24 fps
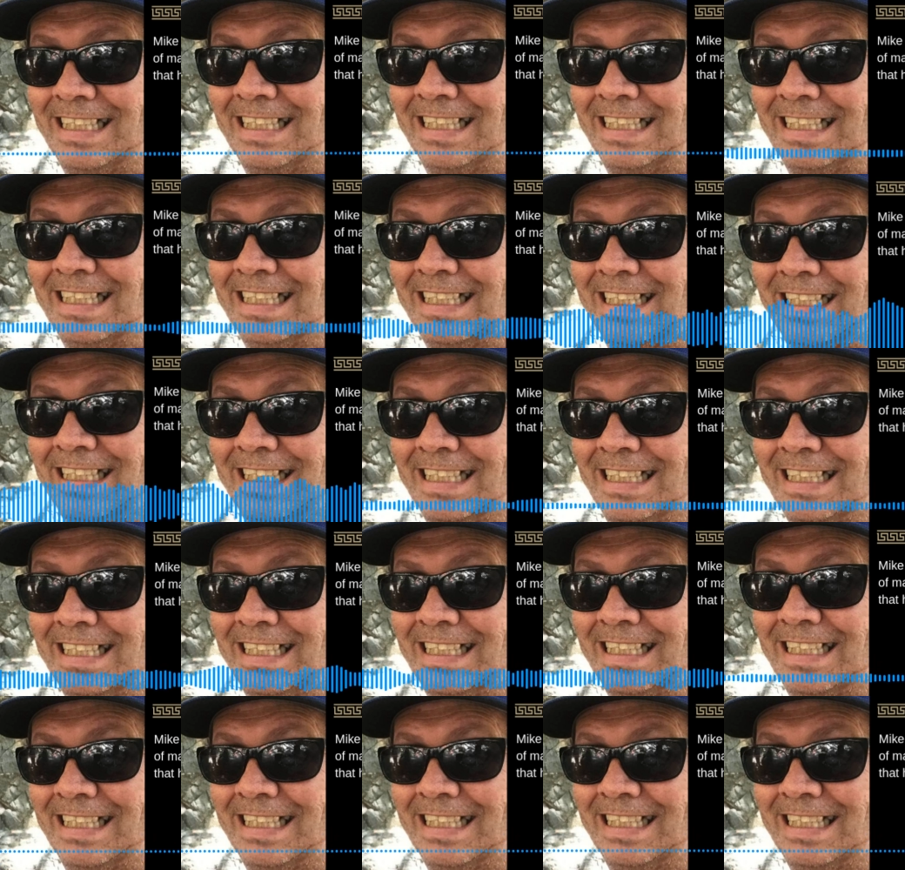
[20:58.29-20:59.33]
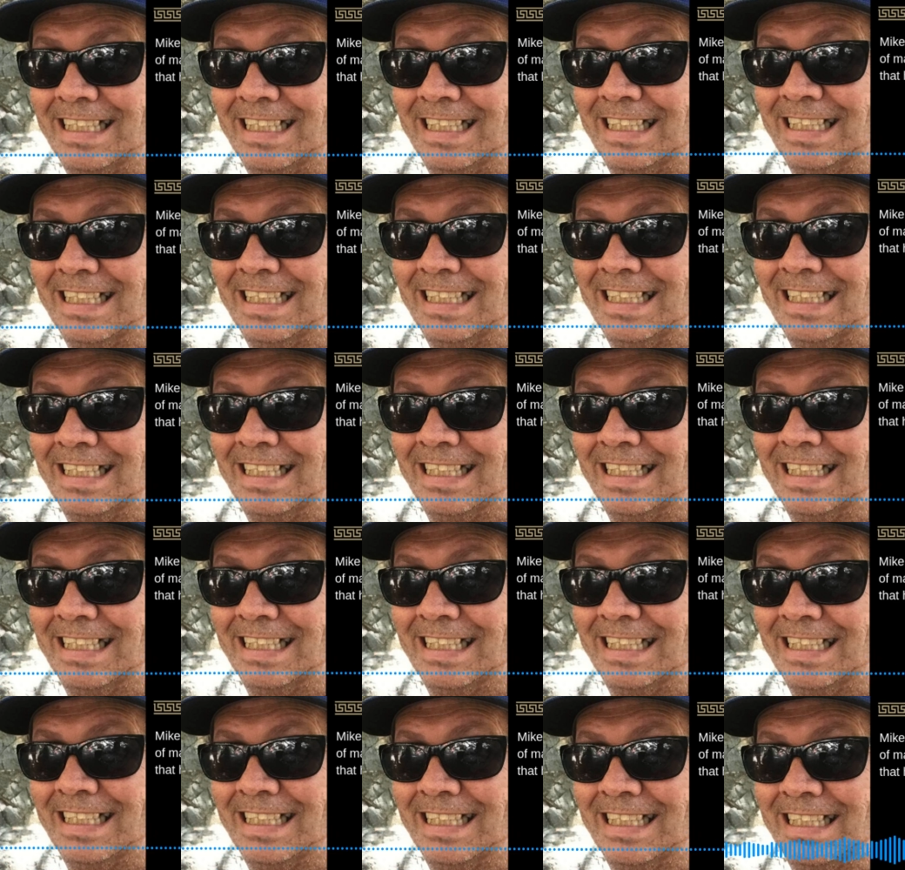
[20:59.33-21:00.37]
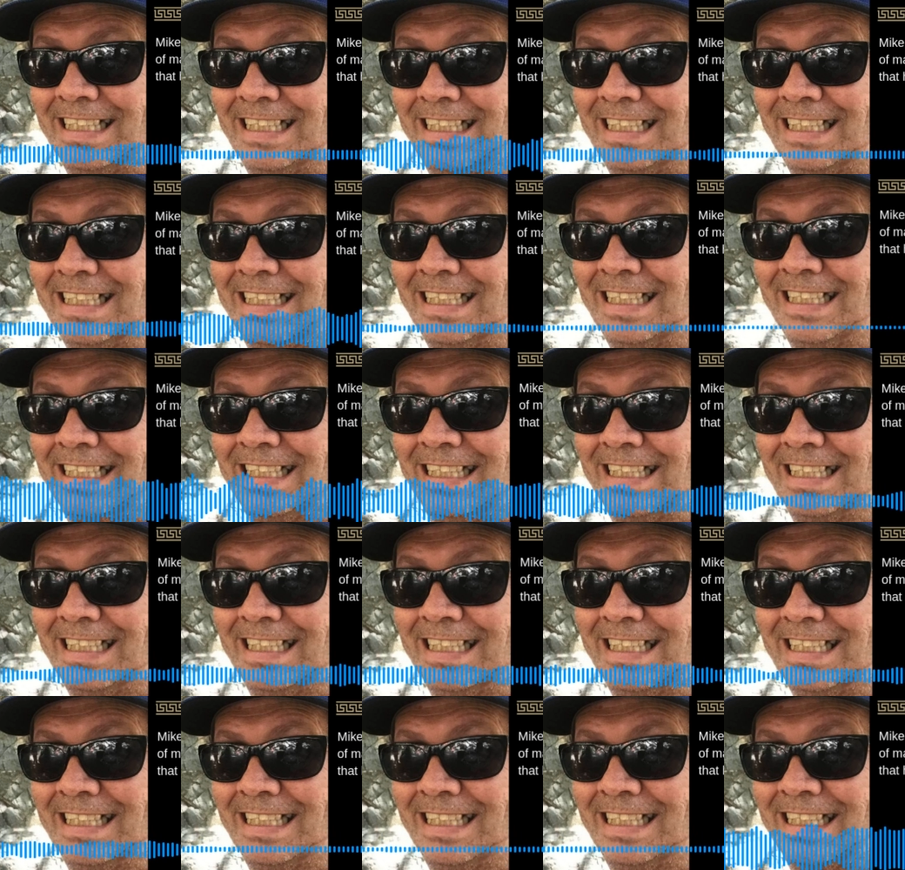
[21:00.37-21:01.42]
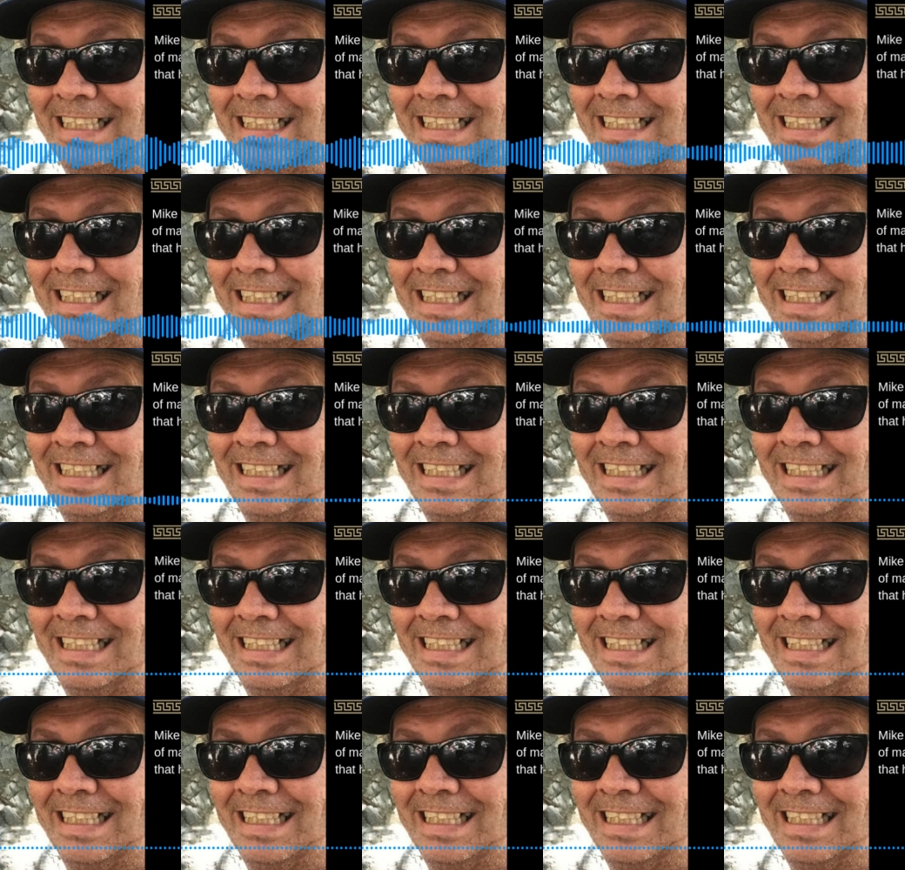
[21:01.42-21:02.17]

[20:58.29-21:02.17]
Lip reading: Yogi. I think we're done. What do you say, Yogi?